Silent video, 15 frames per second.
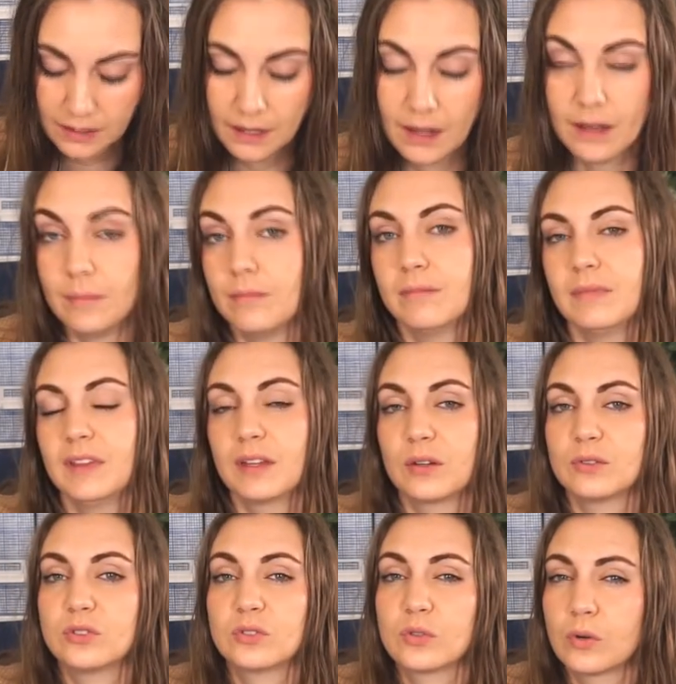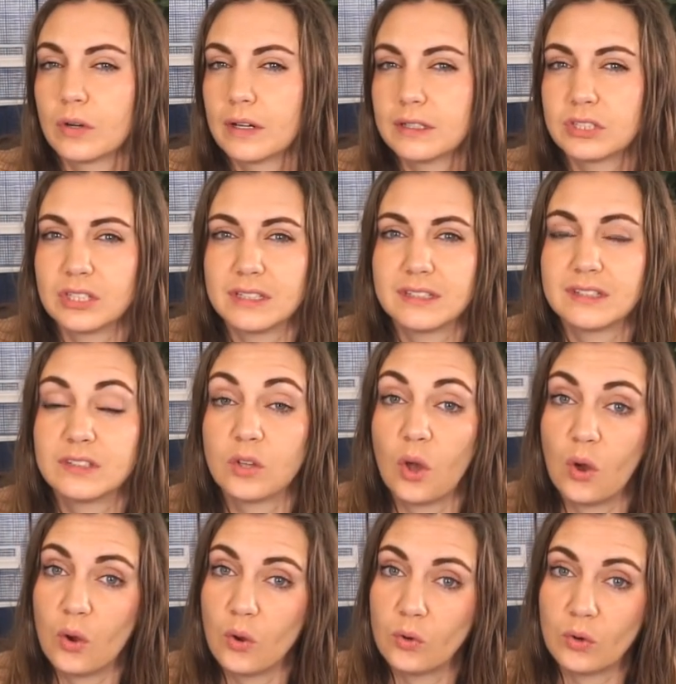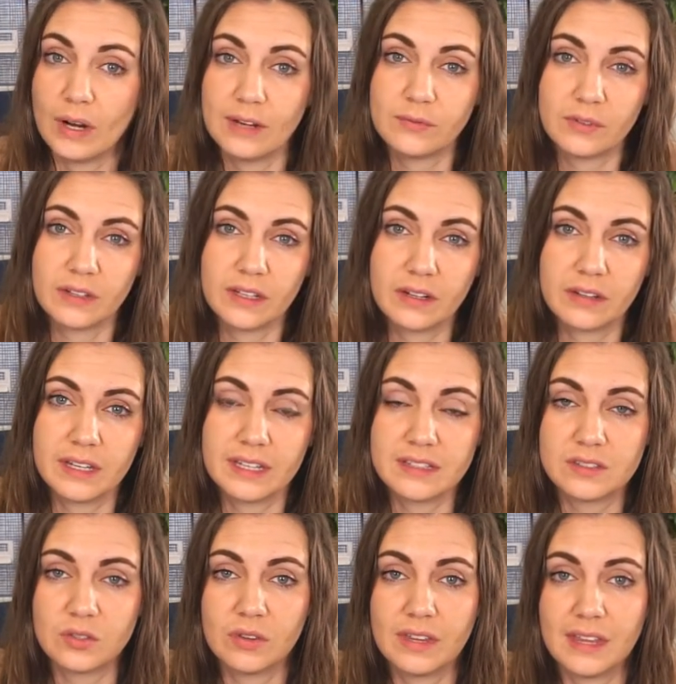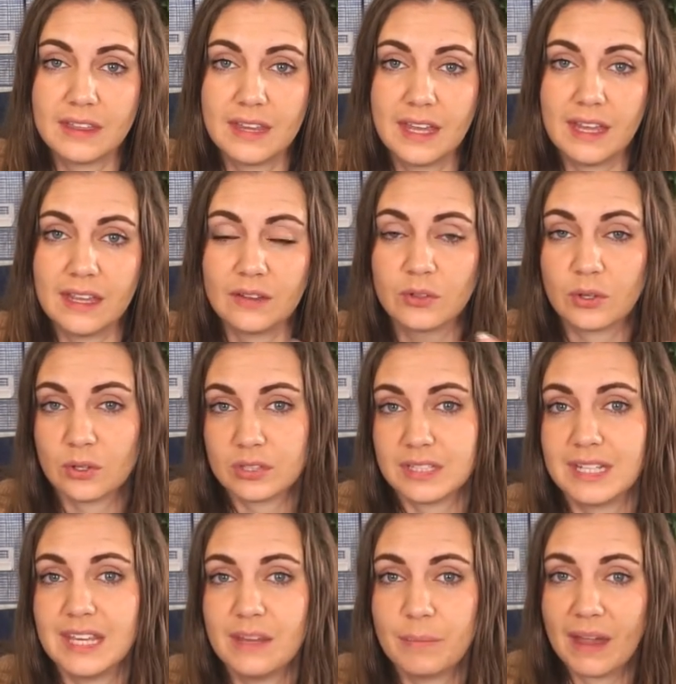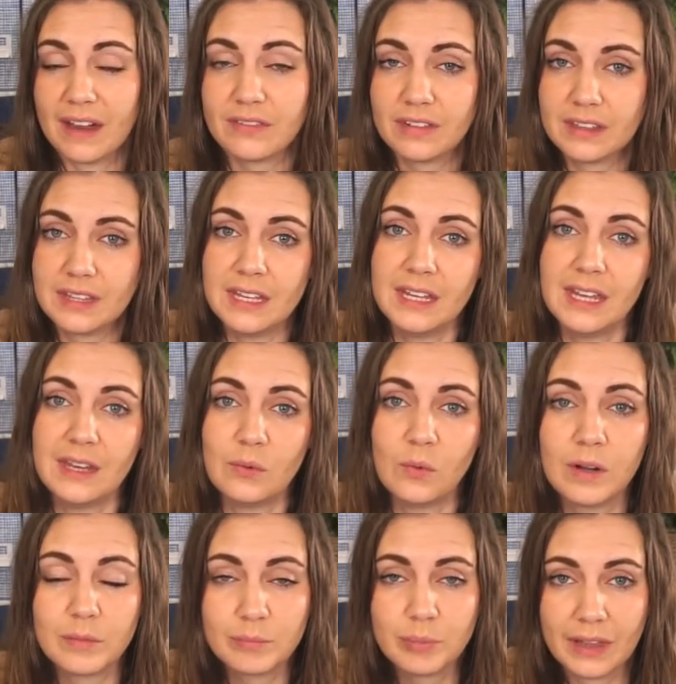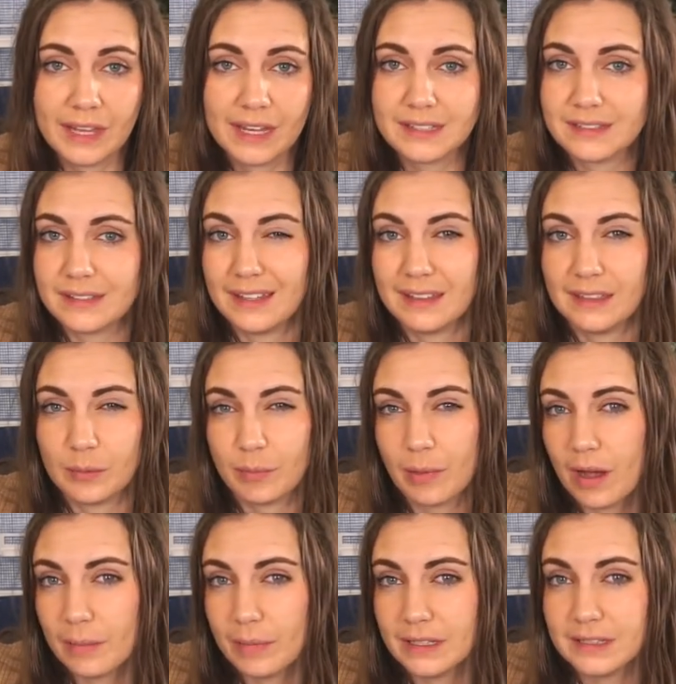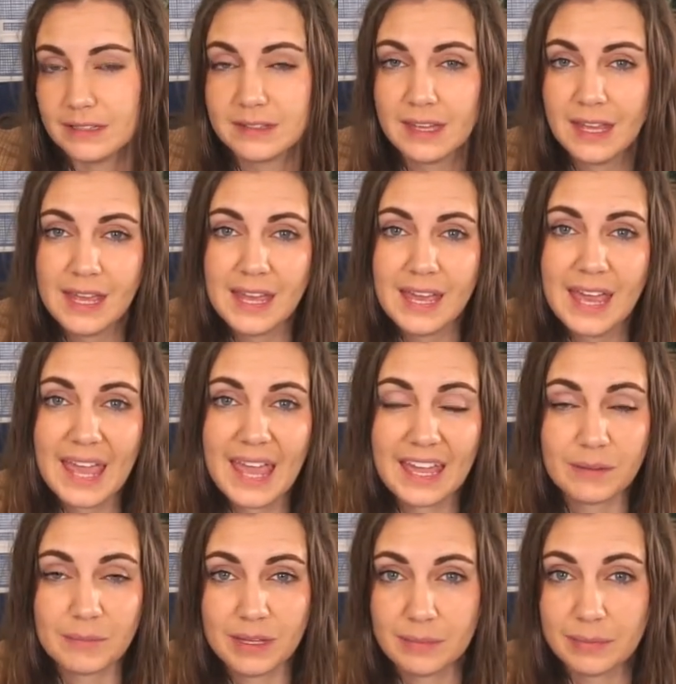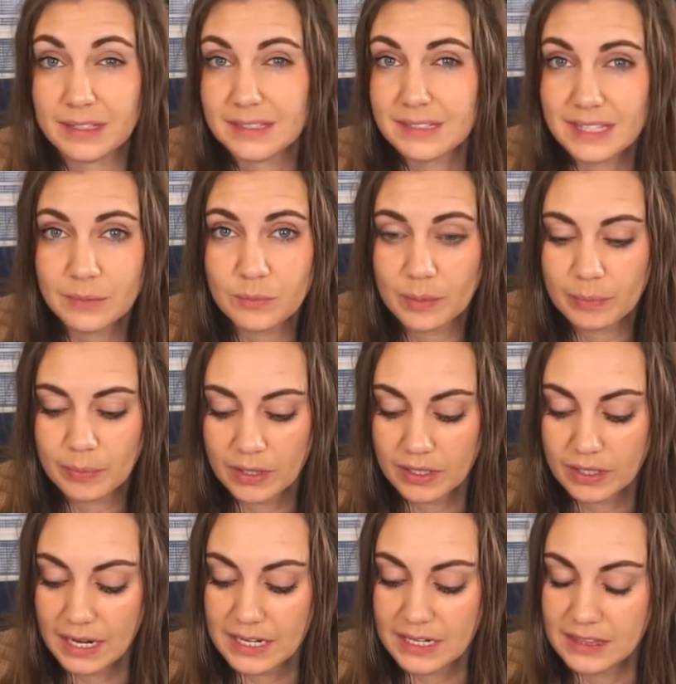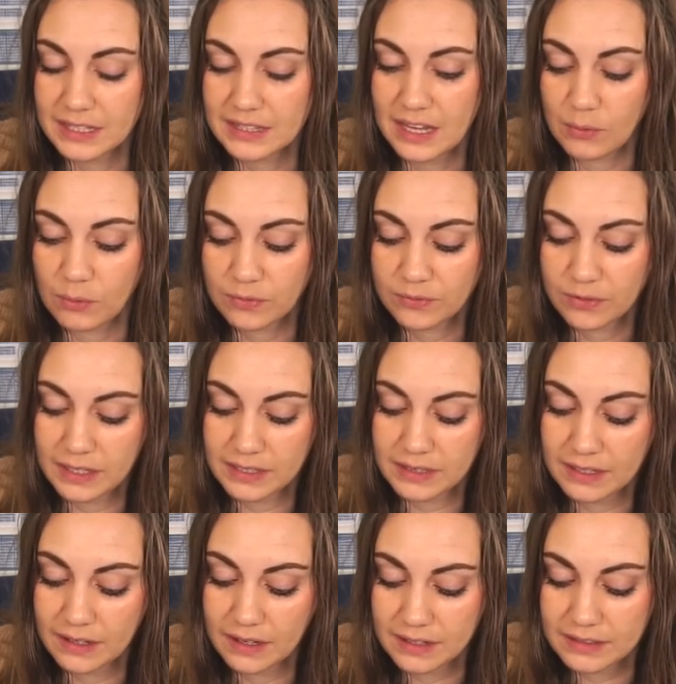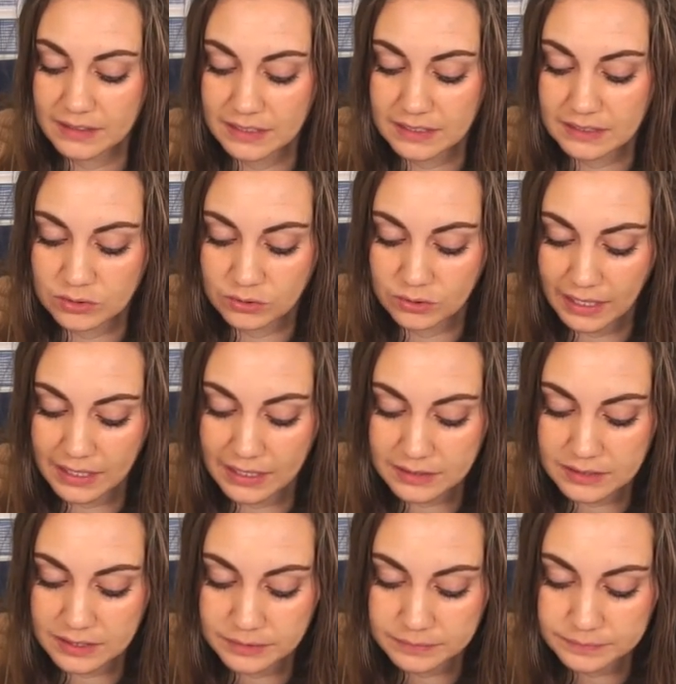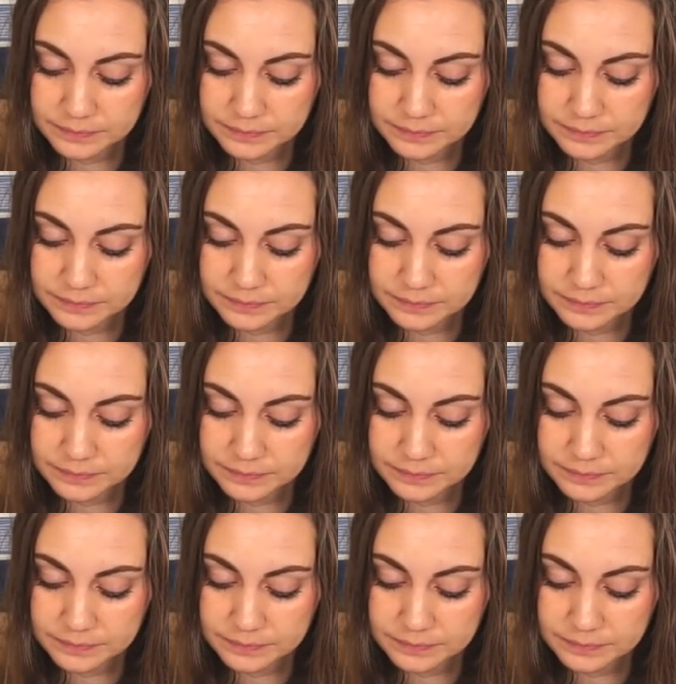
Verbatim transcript: um, little storage is so great for little kids so that they learn to keep everything in one place, like their bobbins and maybe a seam ripper. Anything that will fit in there I think is great.